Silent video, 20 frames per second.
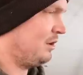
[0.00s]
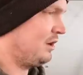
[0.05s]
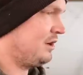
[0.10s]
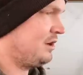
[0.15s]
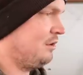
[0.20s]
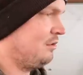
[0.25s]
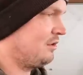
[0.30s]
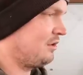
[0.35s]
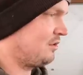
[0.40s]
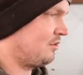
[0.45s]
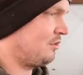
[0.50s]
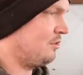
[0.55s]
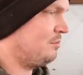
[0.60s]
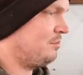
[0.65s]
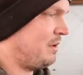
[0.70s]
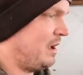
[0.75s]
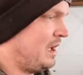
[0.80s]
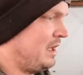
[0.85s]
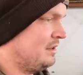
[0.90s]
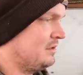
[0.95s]
to go to
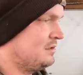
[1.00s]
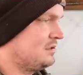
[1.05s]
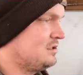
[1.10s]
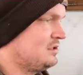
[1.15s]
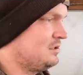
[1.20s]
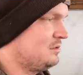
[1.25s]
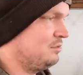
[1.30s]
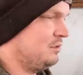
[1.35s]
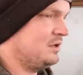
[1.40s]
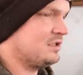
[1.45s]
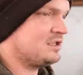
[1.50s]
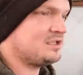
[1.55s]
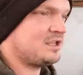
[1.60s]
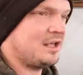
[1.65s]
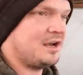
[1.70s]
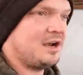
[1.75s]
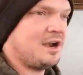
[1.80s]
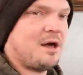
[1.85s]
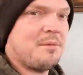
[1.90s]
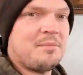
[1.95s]
group pens, we'd
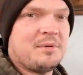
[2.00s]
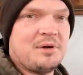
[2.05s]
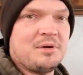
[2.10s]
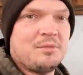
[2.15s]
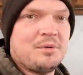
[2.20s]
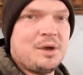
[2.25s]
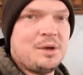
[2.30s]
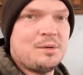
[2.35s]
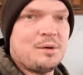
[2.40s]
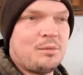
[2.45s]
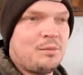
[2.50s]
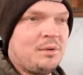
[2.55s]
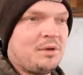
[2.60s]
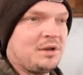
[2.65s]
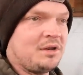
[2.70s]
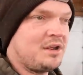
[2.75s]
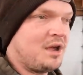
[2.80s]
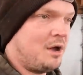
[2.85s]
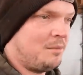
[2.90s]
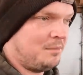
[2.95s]
set it up in a way where we
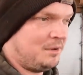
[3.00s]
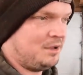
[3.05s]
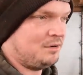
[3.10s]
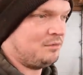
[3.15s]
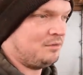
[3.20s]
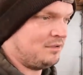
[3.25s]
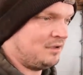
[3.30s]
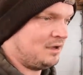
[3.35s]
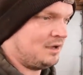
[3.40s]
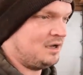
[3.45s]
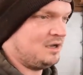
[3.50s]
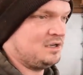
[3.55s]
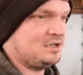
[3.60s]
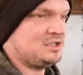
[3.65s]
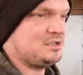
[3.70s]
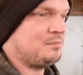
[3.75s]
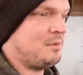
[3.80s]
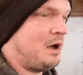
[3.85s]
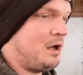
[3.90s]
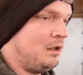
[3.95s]
could come in with a
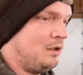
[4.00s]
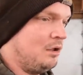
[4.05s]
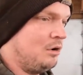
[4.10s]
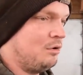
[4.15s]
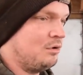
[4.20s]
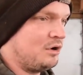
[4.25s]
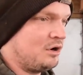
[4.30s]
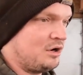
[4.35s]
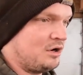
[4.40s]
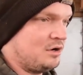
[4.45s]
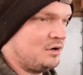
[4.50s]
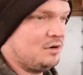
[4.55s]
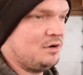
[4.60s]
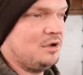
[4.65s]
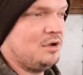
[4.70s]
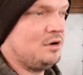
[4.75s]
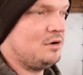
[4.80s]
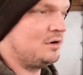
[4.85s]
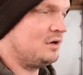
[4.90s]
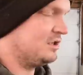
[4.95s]
small loader
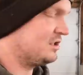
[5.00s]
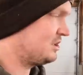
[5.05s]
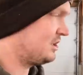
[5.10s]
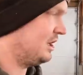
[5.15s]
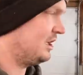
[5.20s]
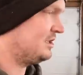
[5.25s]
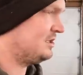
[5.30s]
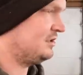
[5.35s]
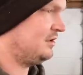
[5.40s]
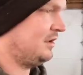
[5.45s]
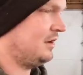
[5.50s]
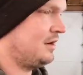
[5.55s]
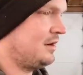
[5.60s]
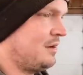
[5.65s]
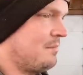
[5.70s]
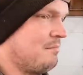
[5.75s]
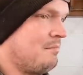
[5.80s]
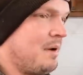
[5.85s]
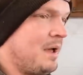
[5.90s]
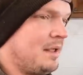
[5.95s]
or a skid steer
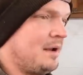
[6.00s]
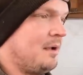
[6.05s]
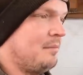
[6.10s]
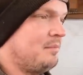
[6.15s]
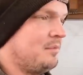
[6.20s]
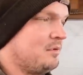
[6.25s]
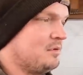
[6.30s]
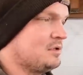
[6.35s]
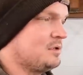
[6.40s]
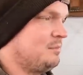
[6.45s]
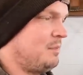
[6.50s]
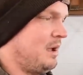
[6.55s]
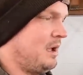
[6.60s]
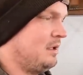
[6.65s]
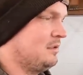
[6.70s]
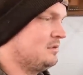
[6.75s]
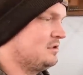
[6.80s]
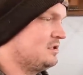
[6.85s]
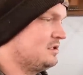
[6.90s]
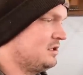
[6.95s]
and bed up those
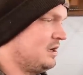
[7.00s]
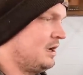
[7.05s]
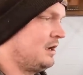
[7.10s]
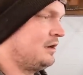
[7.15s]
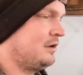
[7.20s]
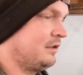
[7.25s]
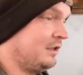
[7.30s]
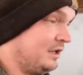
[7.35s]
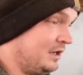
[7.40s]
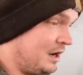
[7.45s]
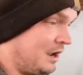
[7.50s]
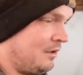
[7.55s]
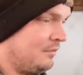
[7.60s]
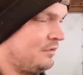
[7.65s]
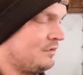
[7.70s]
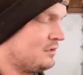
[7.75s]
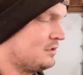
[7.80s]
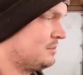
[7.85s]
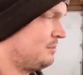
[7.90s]
pens and clean out those